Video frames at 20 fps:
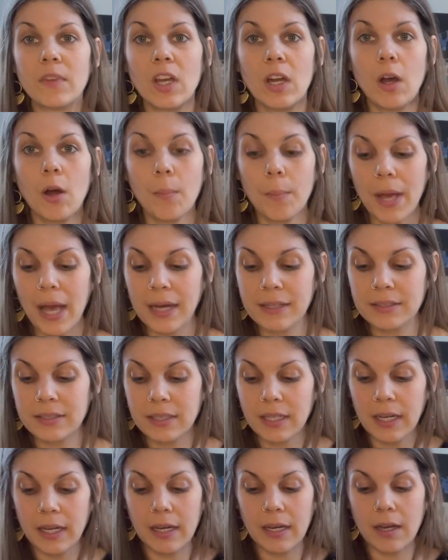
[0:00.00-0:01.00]
a
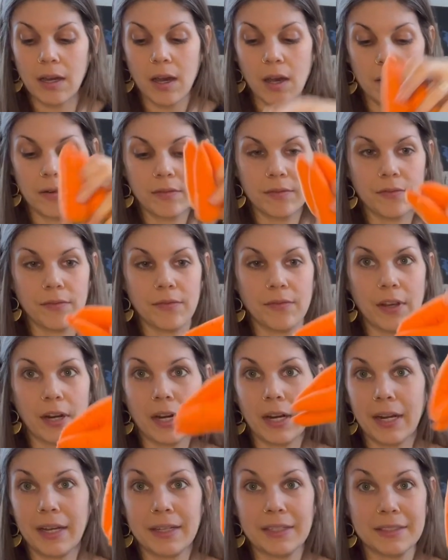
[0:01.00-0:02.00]
basket of
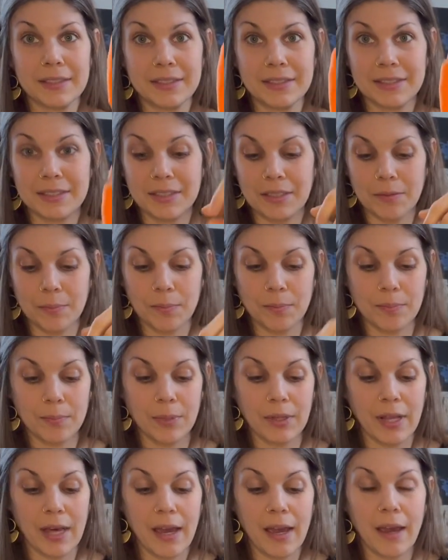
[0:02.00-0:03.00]
various
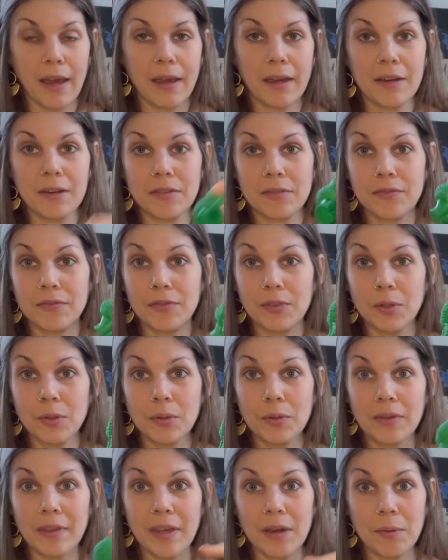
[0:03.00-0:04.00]
play
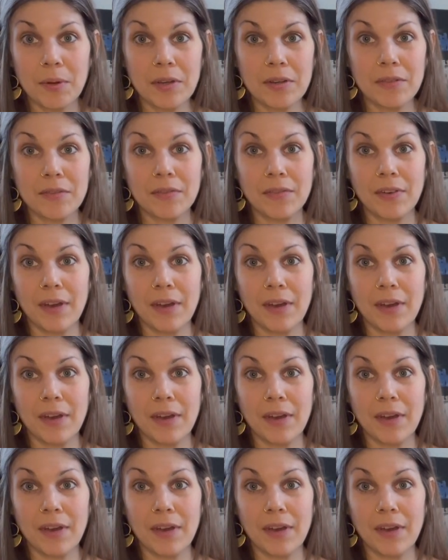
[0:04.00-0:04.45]
food that we've